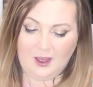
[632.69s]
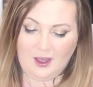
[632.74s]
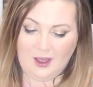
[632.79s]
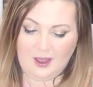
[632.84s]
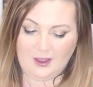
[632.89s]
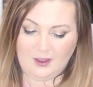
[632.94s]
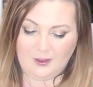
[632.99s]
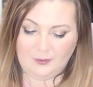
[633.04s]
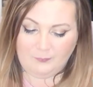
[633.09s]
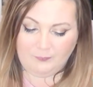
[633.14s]

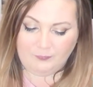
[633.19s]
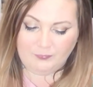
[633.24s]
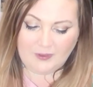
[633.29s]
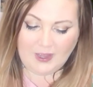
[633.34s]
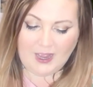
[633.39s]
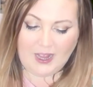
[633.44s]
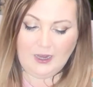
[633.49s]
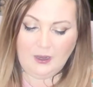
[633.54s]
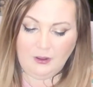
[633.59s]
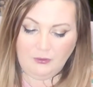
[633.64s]

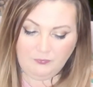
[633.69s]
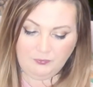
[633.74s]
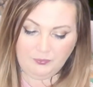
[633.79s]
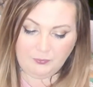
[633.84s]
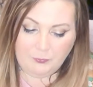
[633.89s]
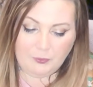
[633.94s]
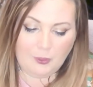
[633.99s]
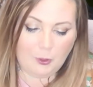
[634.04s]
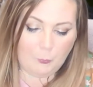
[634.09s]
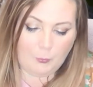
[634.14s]
Um, I love
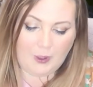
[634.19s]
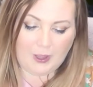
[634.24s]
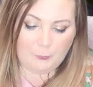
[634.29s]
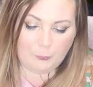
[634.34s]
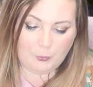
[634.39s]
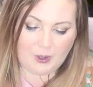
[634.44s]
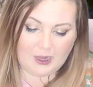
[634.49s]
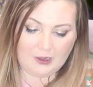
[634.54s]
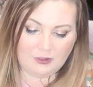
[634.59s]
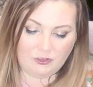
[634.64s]
that Wet
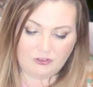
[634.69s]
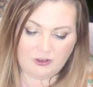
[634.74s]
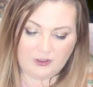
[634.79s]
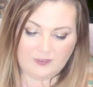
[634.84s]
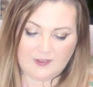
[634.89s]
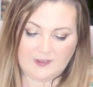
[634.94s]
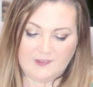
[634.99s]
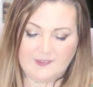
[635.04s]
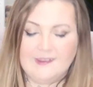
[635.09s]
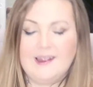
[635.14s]
n Wild
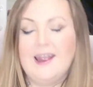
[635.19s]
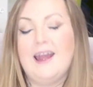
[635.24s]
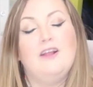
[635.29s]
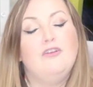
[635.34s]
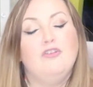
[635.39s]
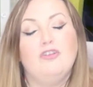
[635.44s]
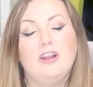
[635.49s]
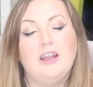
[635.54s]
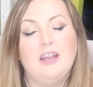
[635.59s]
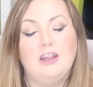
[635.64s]
do this. They
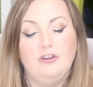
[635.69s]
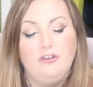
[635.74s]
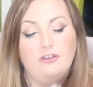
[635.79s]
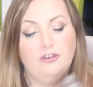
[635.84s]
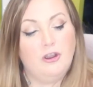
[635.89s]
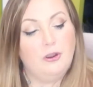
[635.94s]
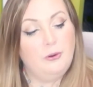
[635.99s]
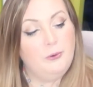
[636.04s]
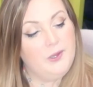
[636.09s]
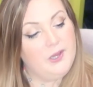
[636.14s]
actually
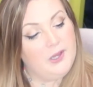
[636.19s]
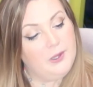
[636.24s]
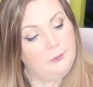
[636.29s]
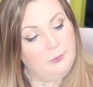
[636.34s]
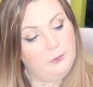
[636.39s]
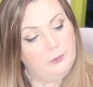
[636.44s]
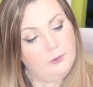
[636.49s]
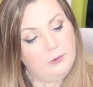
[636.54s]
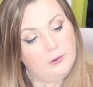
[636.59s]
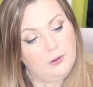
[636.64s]
show
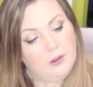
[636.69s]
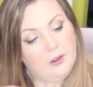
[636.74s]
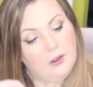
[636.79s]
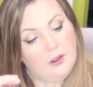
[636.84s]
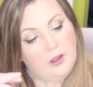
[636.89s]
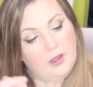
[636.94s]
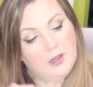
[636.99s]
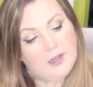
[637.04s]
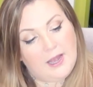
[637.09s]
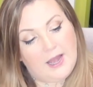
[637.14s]
you
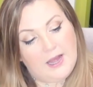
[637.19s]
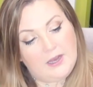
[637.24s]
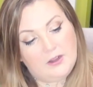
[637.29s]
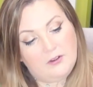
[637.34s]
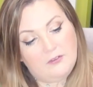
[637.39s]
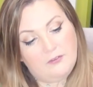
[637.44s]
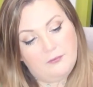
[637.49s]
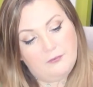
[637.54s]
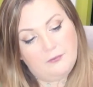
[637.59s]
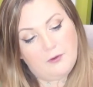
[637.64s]
kind
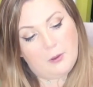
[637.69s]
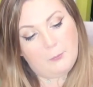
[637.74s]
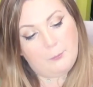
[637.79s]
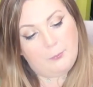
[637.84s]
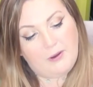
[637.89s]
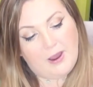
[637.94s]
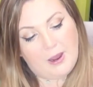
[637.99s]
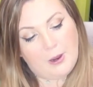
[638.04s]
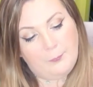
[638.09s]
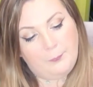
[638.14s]
of
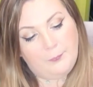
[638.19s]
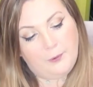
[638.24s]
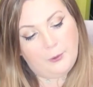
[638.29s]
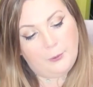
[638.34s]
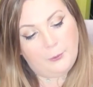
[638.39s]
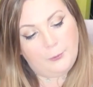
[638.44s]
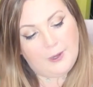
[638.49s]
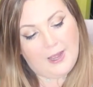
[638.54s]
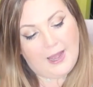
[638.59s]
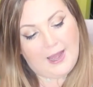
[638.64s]
brow
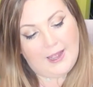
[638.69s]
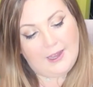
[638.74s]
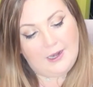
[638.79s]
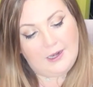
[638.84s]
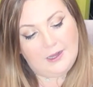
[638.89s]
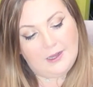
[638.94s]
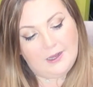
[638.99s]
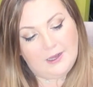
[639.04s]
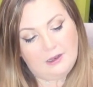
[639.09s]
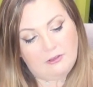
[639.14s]
bone,
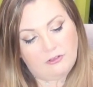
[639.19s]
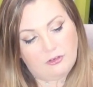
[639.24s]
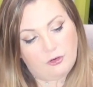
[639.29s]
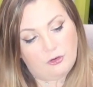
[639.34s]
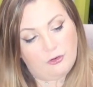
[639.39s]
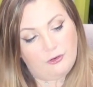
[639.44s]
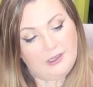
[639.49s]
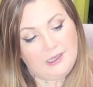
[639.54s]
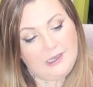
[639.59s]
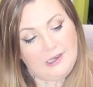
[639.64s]
eyelid,
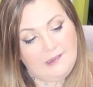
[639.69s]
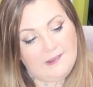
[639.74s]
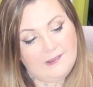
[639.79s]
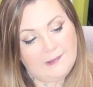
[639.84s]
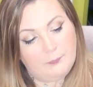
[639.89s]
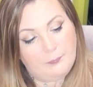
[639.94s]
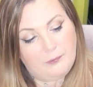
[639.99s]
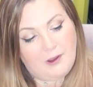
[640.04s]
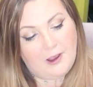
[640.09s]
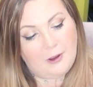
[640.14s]

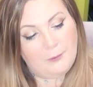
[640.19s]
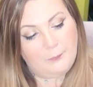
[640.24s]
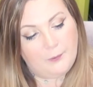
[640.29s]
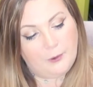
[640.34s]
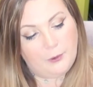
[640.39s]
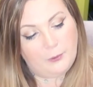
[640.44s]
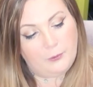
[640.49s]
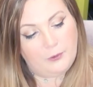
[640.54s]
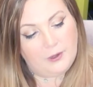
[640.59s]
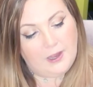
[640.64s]
crease, brow
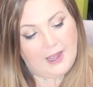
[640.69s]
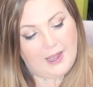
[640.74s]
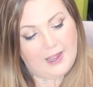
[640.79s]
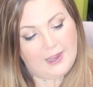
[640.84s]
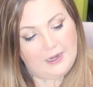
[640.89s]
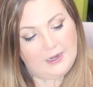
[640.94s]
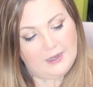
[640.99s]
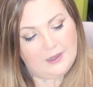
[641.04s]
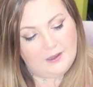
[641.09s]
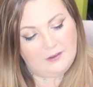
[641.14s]
bone,
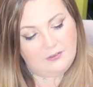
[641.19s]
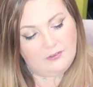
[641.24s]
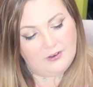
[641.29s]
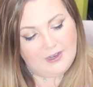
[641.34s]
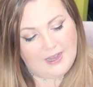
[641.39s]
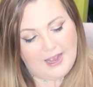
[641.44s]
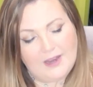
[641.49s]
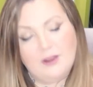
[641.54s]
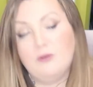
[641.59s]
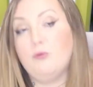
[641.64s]
eyelid,
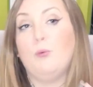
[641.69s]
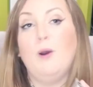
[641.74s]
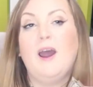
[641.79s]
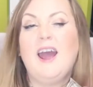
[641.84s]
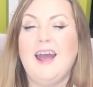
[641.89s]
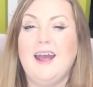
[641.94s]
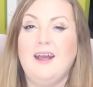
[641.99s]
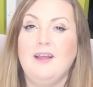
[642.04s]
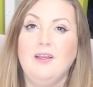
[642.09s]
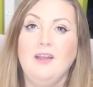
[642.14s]
kind of
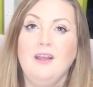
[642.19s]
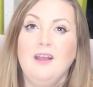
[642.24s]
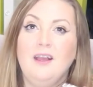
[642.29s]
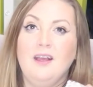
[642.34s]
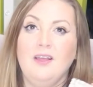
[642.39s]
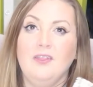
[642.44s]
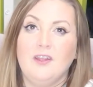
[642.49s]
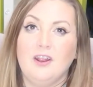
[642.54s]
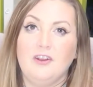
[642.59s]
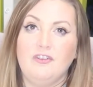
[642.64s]
where
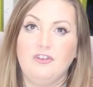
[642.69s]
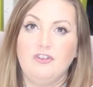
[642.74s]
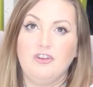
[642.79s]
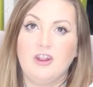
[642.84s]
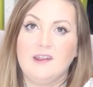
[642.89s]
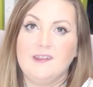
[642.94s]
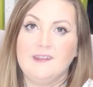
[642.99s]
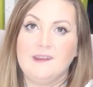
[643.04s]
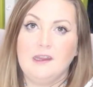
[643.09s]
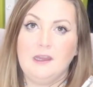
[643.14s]
they
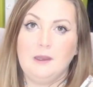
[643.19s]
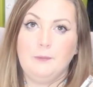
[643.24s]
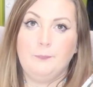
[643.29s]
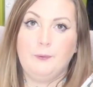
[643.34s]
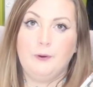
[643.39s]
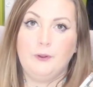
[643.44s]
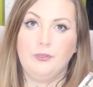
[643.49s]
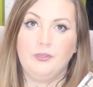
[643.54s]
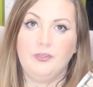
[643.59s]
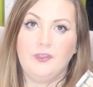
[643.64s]
suggest that you
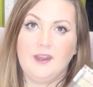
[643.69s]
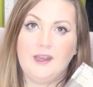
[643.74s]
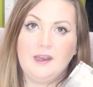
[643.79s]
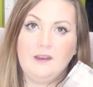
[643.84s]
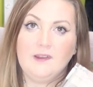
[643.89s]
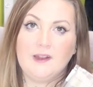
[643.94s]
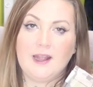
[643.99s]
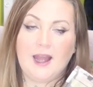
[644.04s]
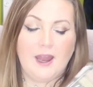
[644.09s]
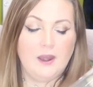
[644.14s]
put
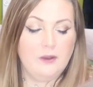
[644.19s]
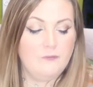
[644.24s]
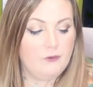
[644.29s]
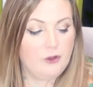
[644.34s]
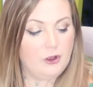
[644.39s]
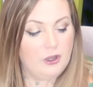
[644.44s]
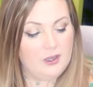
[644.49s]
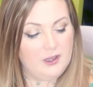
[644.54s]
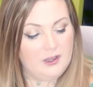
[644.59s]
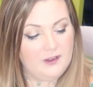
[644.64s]
these kind of
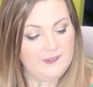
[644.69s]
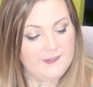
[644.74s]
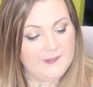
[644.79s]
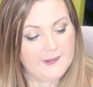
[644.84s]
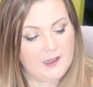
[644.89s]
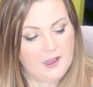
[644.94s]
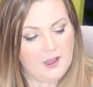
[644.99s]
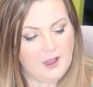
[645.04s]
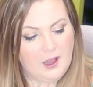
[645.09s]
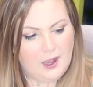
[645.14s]
colours.
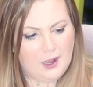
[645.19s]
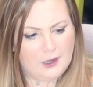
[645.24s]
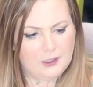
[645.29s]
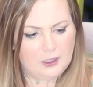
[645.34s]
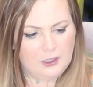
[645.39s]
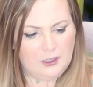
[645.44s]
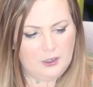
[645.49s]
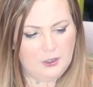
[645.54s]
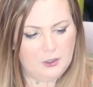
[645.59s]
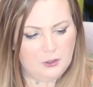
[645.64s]

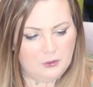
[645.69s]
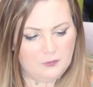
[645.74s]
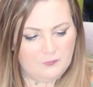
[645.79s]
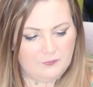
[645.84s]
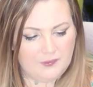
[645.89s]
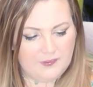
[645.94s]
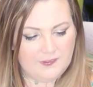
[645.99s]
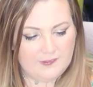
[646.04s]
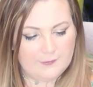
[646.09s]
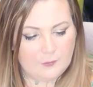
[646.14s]
And I
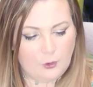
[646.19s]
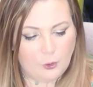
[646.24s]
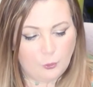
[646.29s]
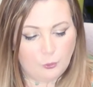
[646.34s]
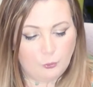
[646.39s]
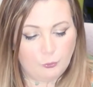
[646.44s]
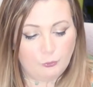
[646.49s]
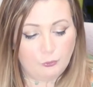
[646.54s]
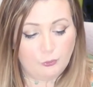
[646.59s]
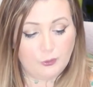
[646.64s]
love this, it's got a
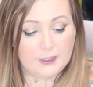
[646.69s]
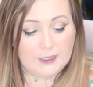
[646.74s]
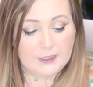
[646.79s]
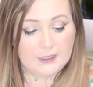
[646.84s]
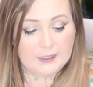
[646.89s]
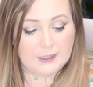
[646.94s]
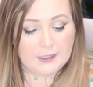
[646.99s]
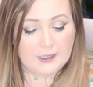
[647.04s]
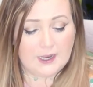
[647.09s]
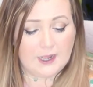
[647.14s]

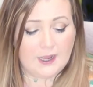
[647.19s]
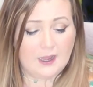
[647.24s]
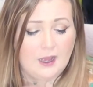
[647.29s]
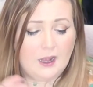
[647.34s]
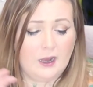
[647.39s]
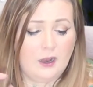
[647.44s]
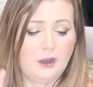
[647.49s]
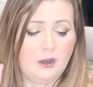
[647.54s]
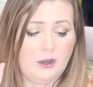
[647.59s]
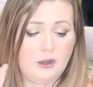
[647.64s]
green in it.
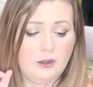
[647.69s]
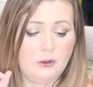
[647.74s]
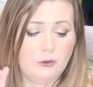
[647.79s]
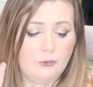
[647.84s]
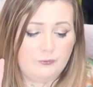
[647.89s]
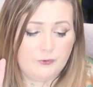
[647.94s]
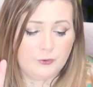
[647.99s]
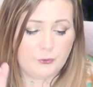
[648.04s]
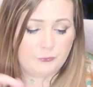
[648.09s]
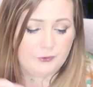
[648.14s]
I
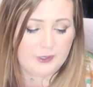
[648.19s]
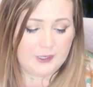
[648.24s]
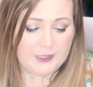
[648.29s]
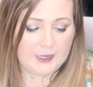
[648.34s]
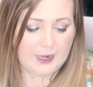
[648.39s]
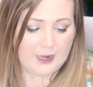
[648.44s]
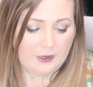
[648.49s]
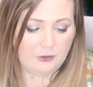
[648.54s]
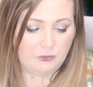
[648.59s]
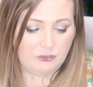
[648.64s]
love a
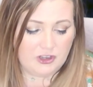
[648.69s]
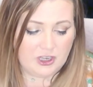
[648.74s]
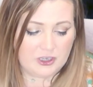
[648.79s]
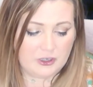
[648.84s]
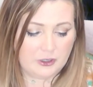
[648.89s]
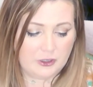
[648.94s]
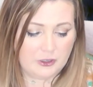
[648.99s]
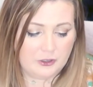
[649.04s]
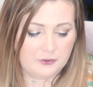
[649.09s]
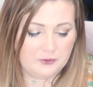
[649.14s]
green
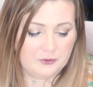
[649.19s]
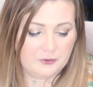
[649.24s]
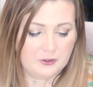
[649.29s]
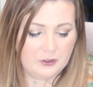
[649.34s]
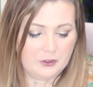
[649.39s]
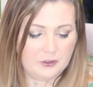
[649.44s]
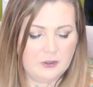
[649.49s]
eyeshadow.